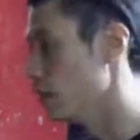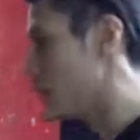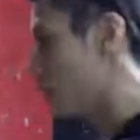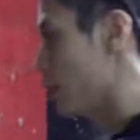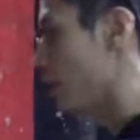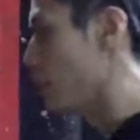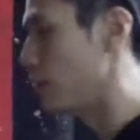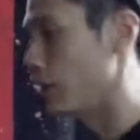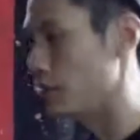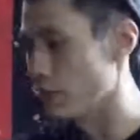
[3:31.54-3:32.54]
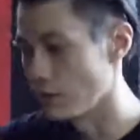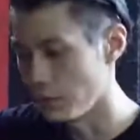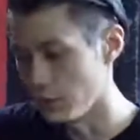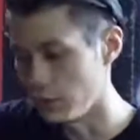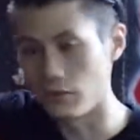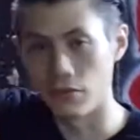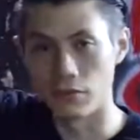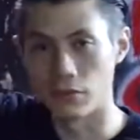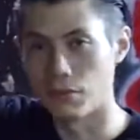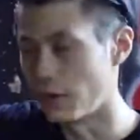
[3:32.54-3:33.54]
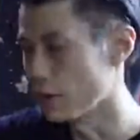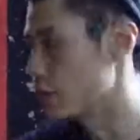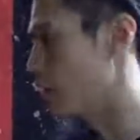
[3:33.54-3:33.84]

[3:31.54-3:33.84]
you can see it when we do from Bong